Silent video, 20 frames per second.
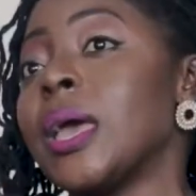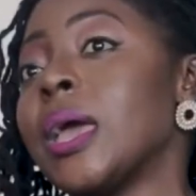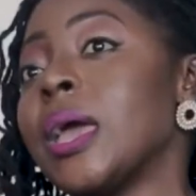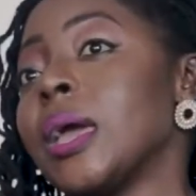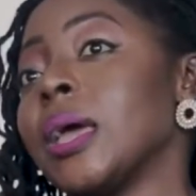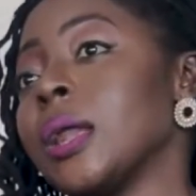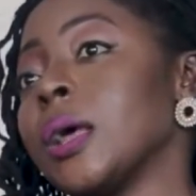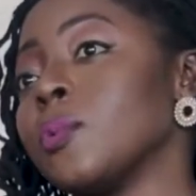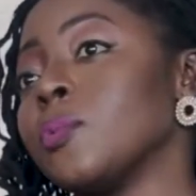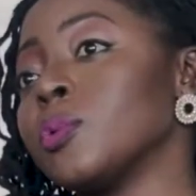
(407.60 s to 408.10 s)

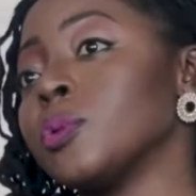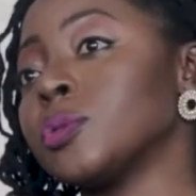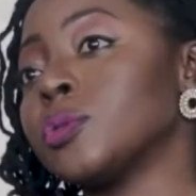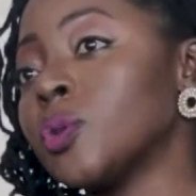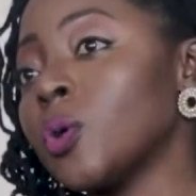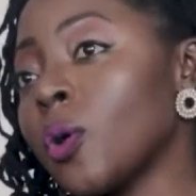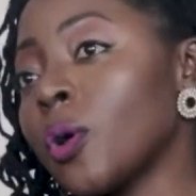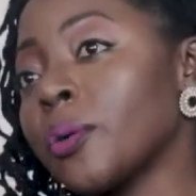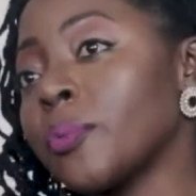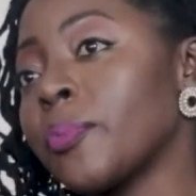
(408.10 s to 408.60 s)
And I would
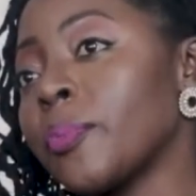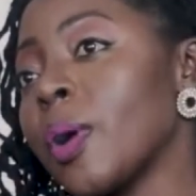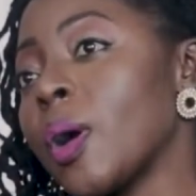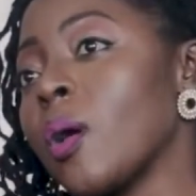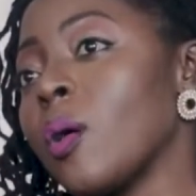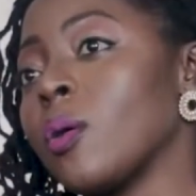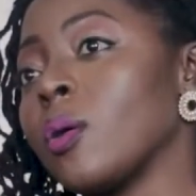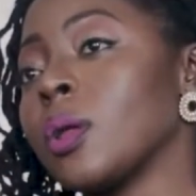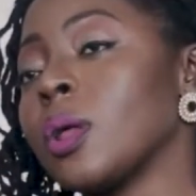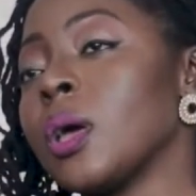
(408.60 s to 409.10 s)
talk
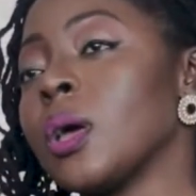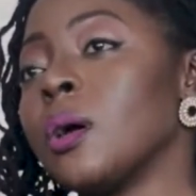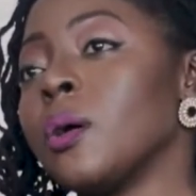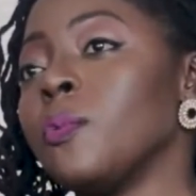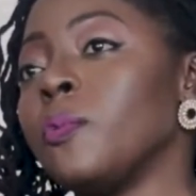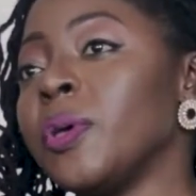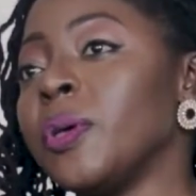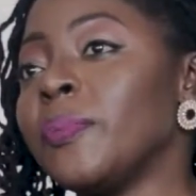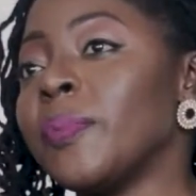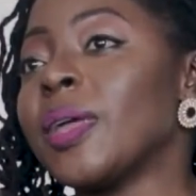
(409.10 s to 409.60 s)
about
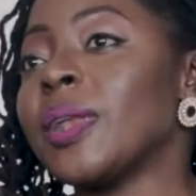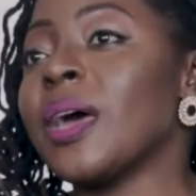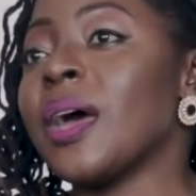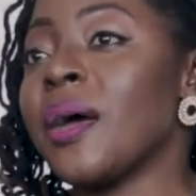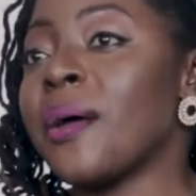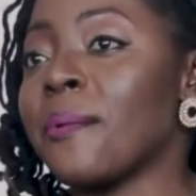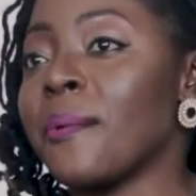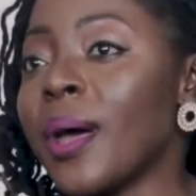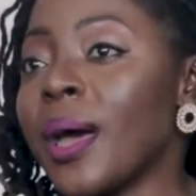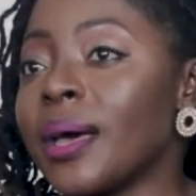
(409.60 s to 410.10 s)
women
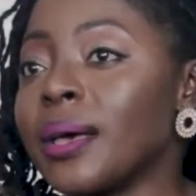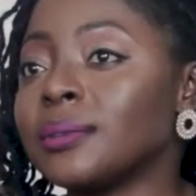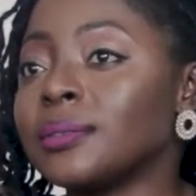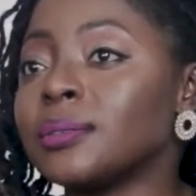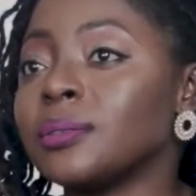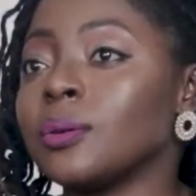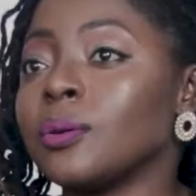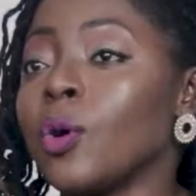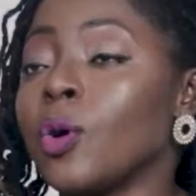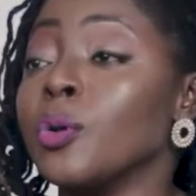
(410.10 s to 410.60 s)

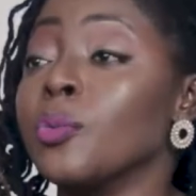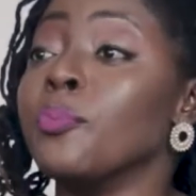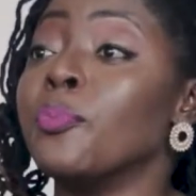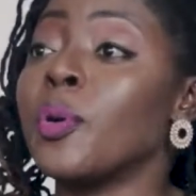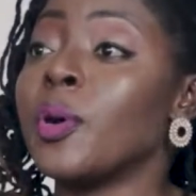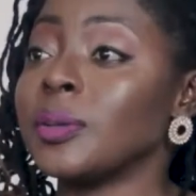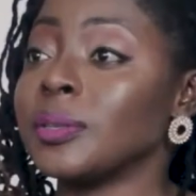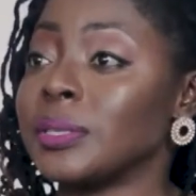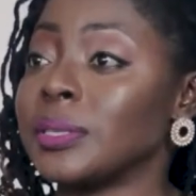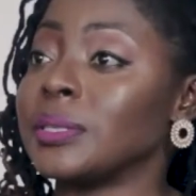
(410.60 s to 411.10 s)
harassed on
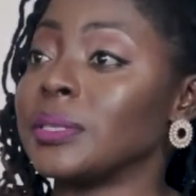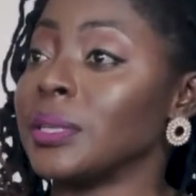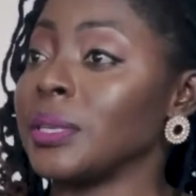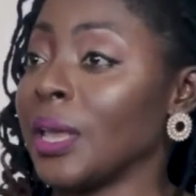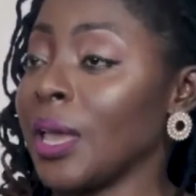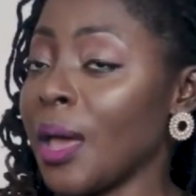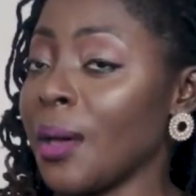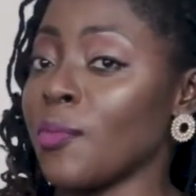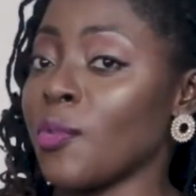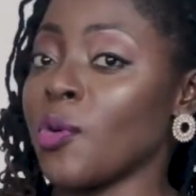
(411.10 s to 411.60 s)
buses in
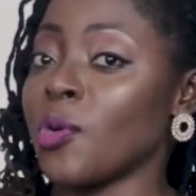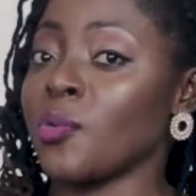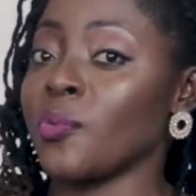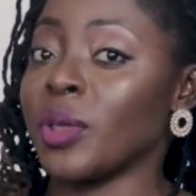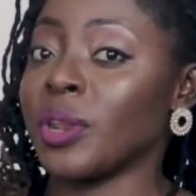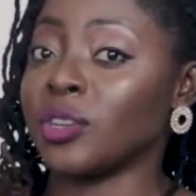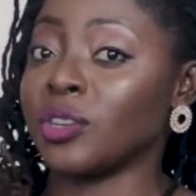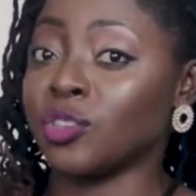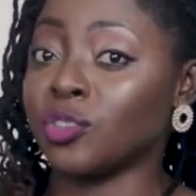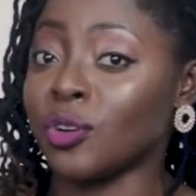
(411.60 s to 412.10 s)
Cameroon
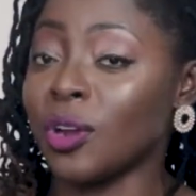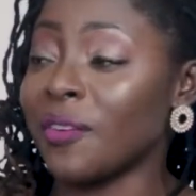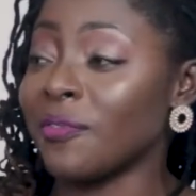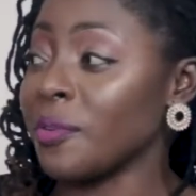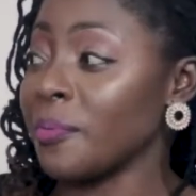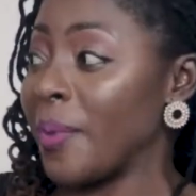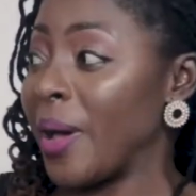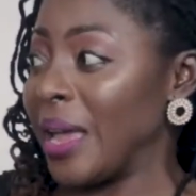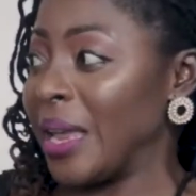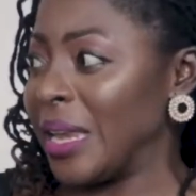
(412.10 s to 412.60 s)
where they
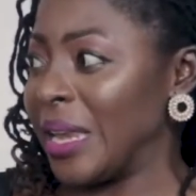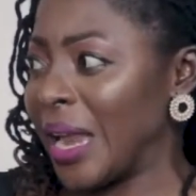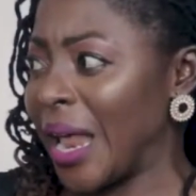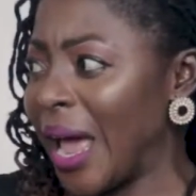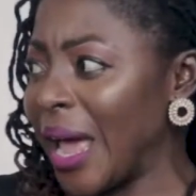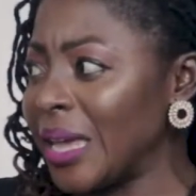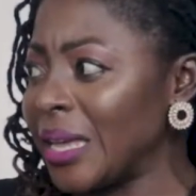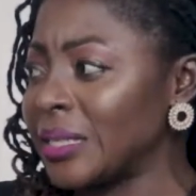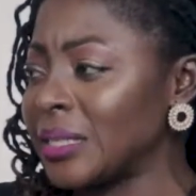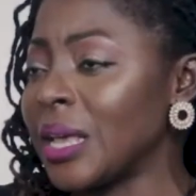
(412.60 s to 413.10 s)
travel by
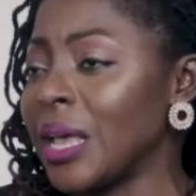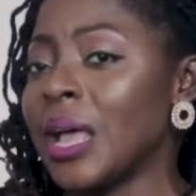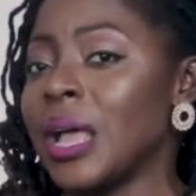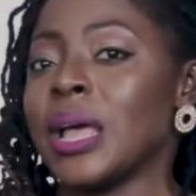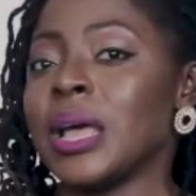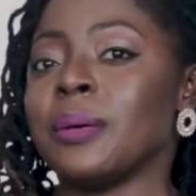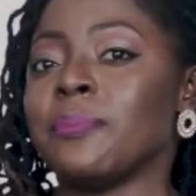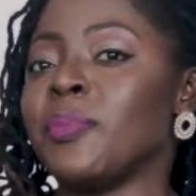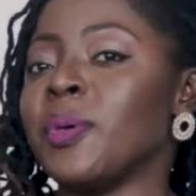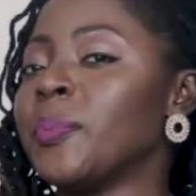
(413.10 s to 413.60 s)
night.
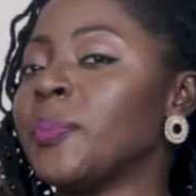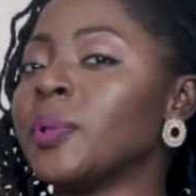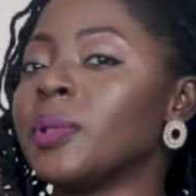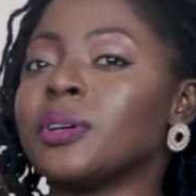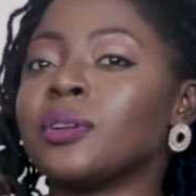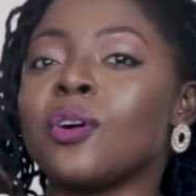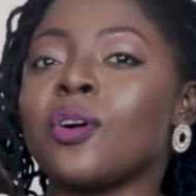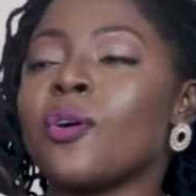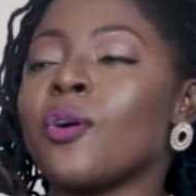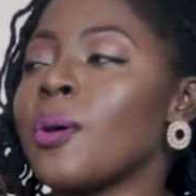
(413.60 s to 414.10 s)
People
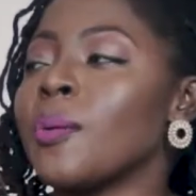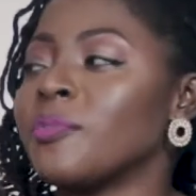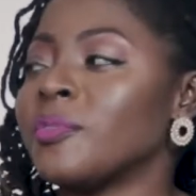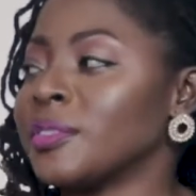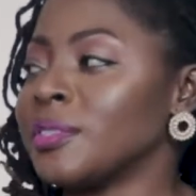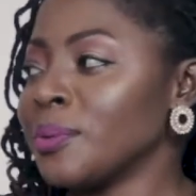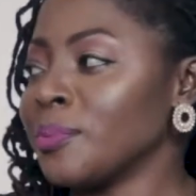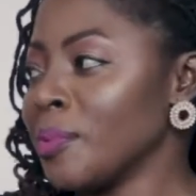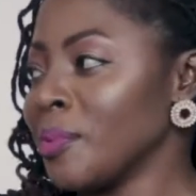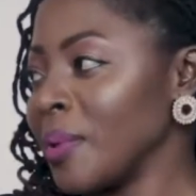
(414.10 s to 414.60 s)
are not
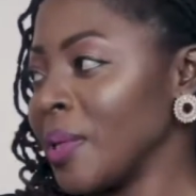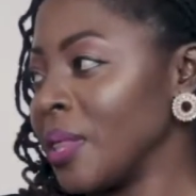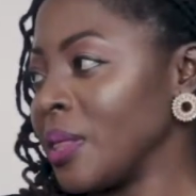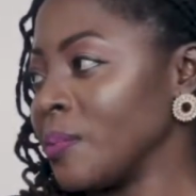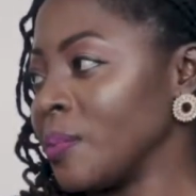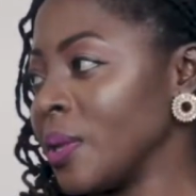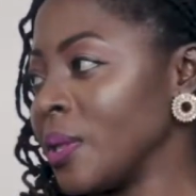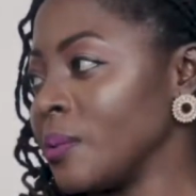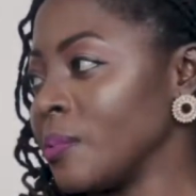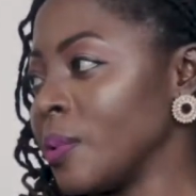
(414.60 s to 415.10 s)
comfortable with
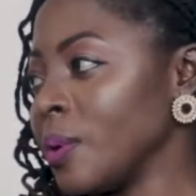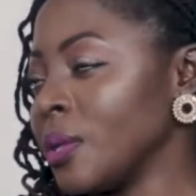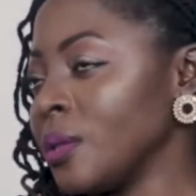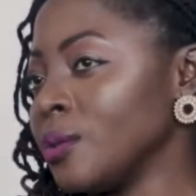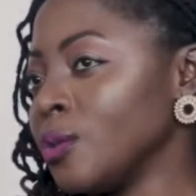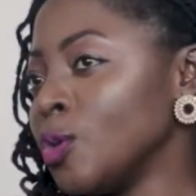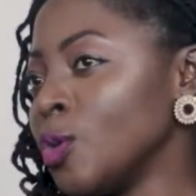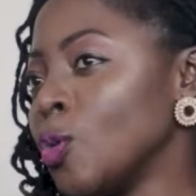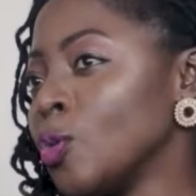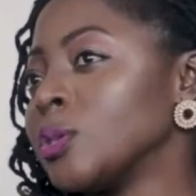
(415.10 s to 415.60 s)

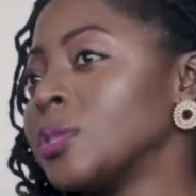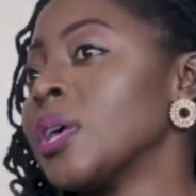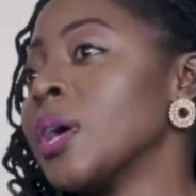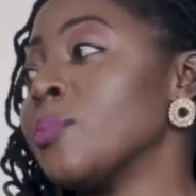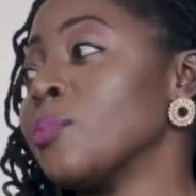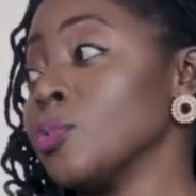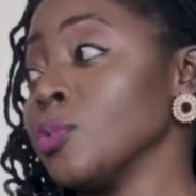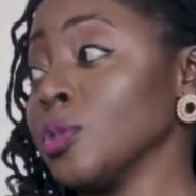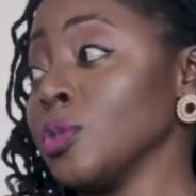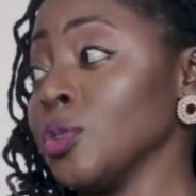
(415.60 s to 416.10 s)

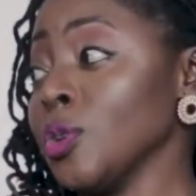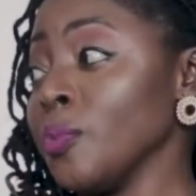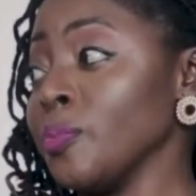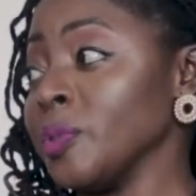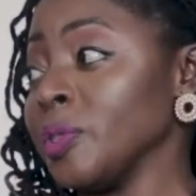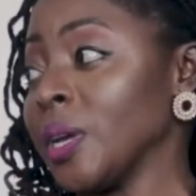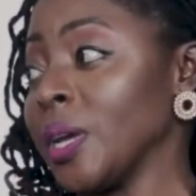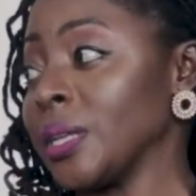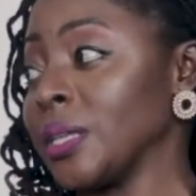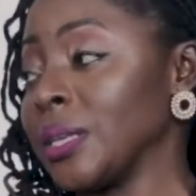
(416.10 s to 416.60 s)
taboo
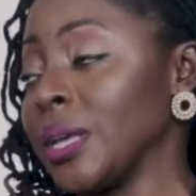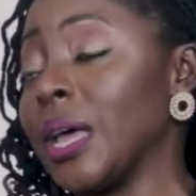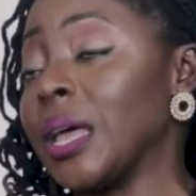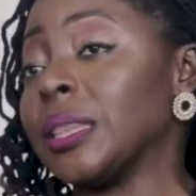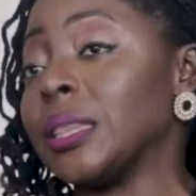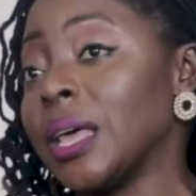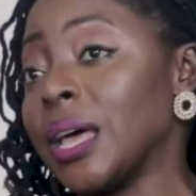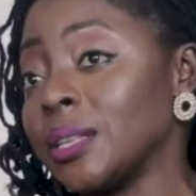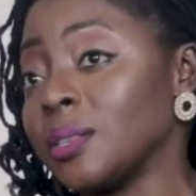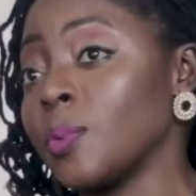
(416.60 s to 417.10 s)
subjects,
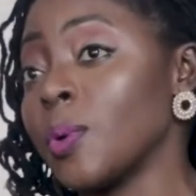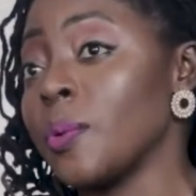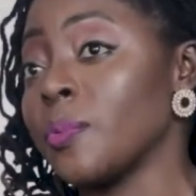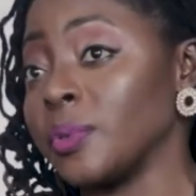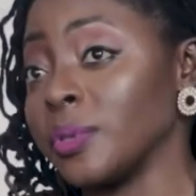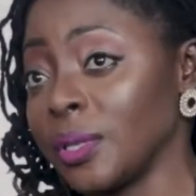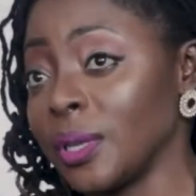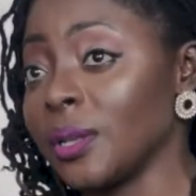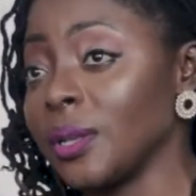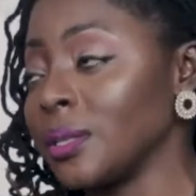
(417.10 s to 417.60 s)
and that's why we
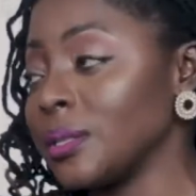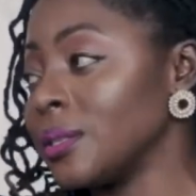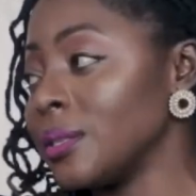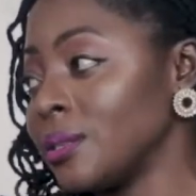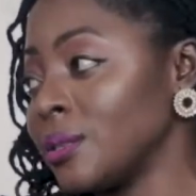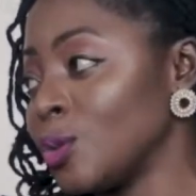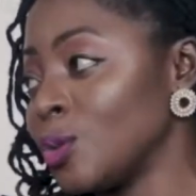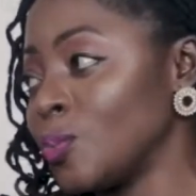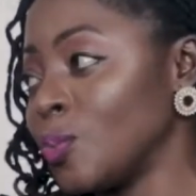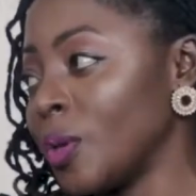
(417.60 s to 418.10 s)
started
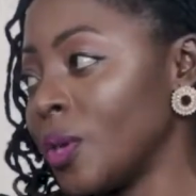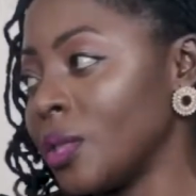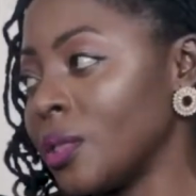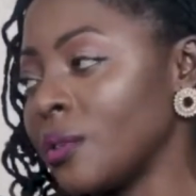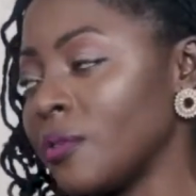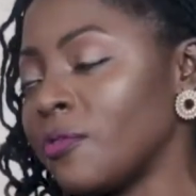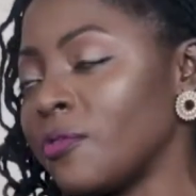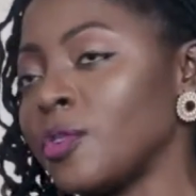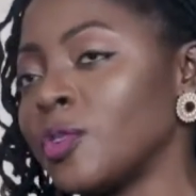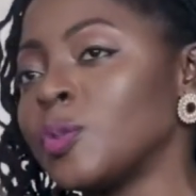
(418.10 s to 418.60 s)
Sisters Speak in
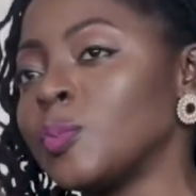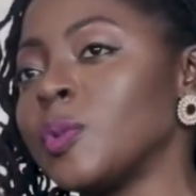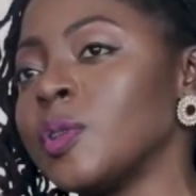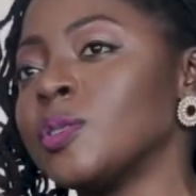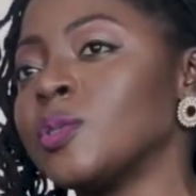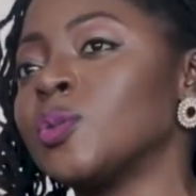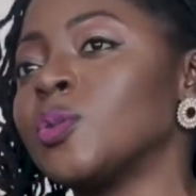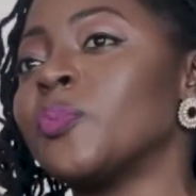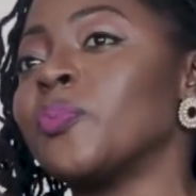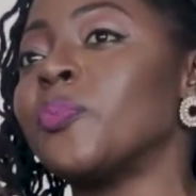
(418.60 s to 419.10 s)
the first
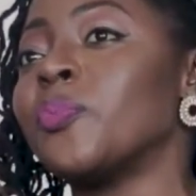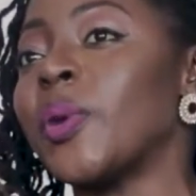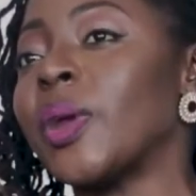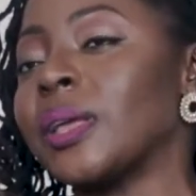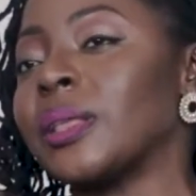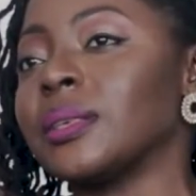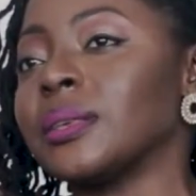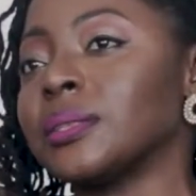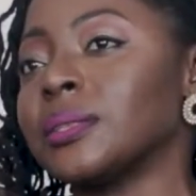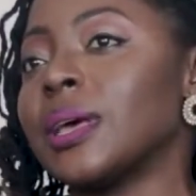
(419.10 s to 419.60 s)
place, to
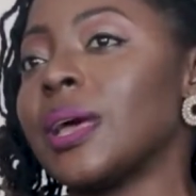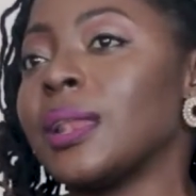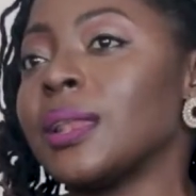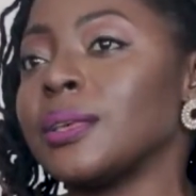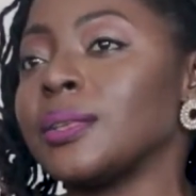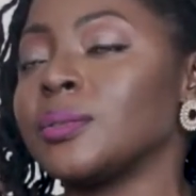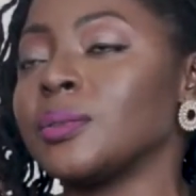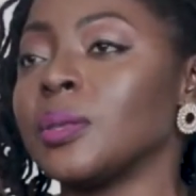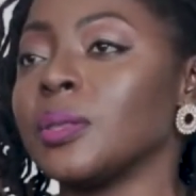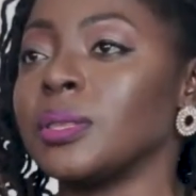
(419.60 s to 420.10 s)
break the
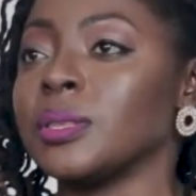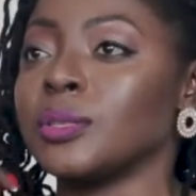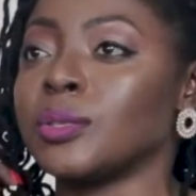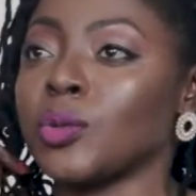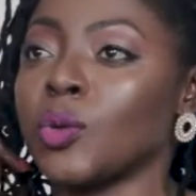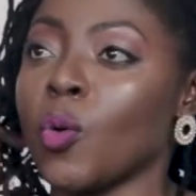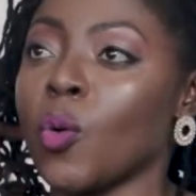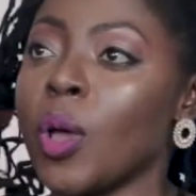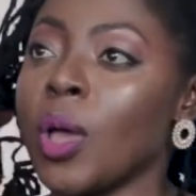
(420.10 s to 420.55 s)
silence on this. So